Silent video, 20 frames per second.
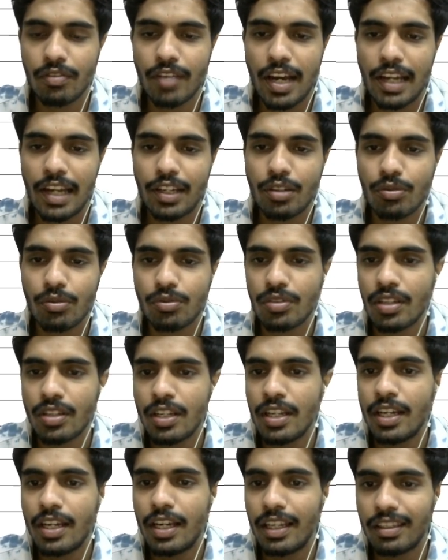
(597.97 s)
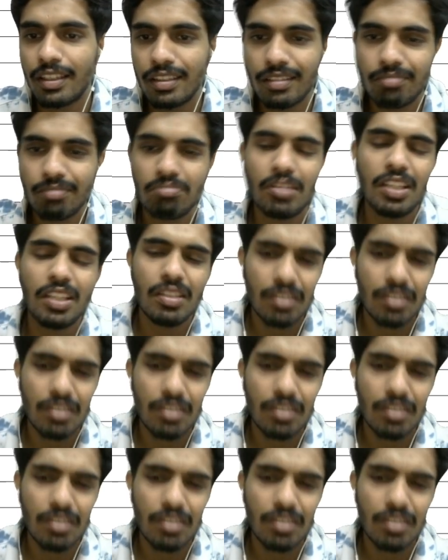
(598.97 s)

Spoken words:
values, and then